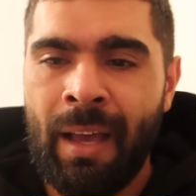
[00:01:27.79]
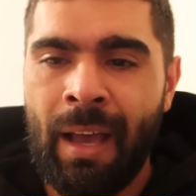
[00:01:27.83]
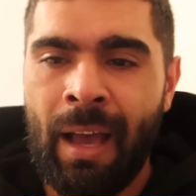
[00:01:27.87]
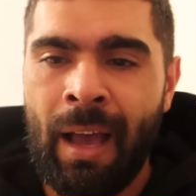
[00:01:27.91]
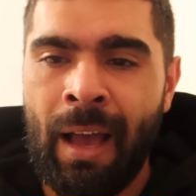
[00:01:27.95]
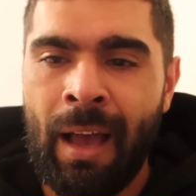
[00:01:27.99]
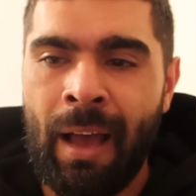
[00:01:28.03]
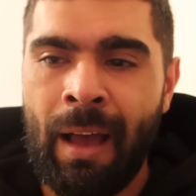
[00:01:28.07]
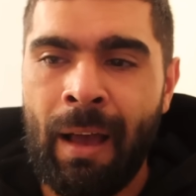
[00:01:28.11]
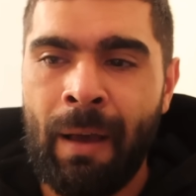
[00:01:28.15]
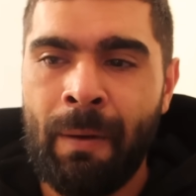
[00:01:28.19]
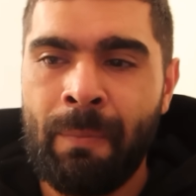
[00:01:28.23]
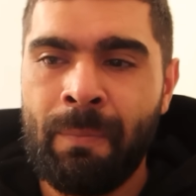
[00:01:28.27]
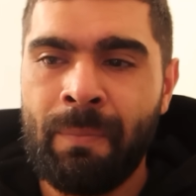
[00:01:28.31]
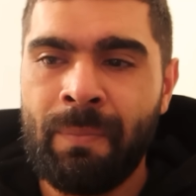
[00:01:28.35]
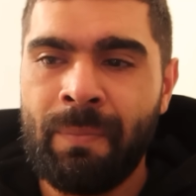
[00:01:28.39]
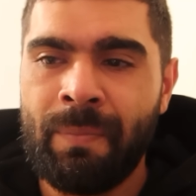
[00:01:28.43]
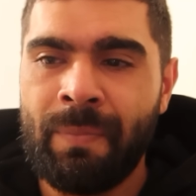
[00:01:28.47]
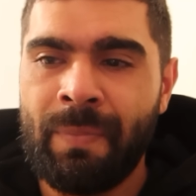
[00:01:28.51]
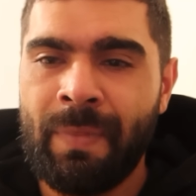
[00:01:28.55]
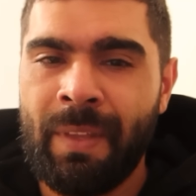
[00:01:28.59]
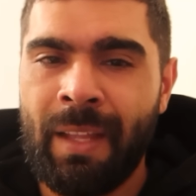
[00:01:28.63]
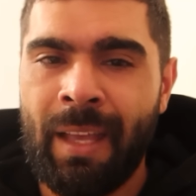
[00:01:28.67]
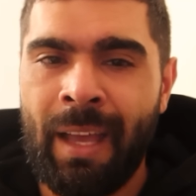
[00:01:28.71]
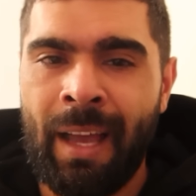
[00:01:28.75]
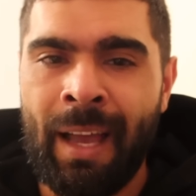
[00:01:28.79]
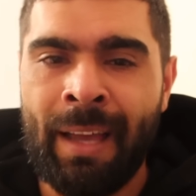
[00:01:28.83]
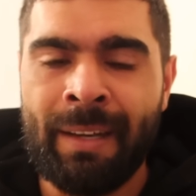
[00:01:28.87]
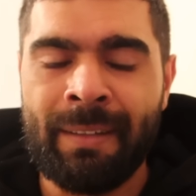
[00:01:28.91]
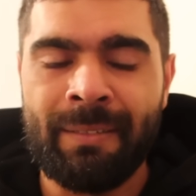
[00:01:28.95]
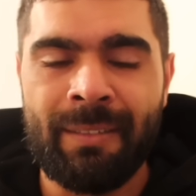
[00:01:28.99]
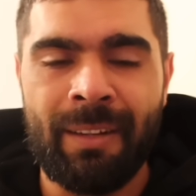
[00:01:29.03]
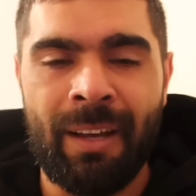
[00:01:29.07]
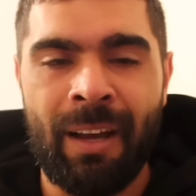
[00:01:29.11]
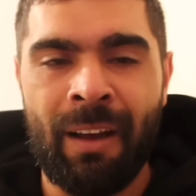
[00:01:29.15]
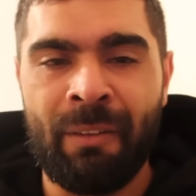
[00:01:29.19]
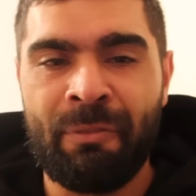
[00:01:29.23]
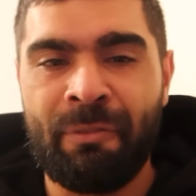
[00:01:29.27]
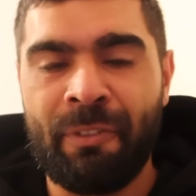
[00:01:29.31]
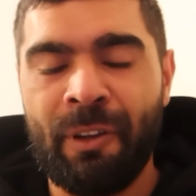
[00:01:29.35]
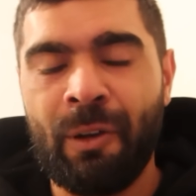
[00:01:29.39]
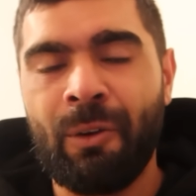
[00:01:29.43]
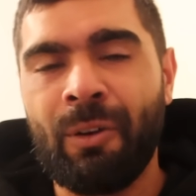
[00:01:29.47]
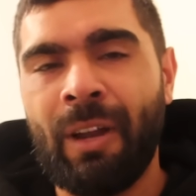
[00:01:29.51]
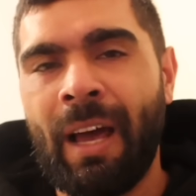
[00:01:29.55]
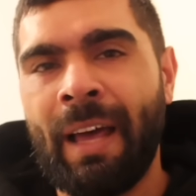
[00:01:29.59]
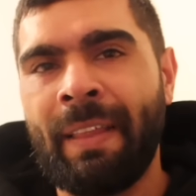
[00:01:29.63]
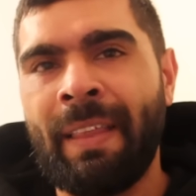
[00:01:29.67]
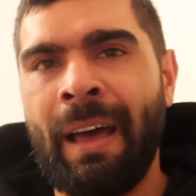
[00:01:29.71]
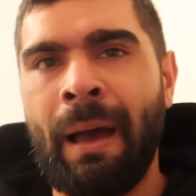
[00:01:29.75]
Um, and I
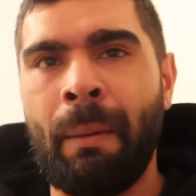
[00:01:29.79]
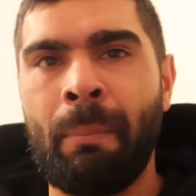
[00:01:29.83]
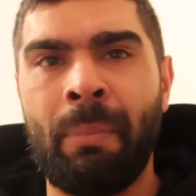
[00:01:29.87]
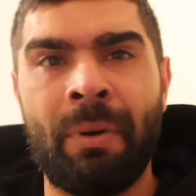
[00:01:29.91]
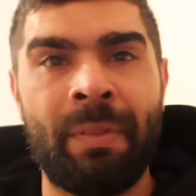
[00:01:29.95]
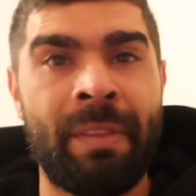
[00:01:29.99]
feel like that,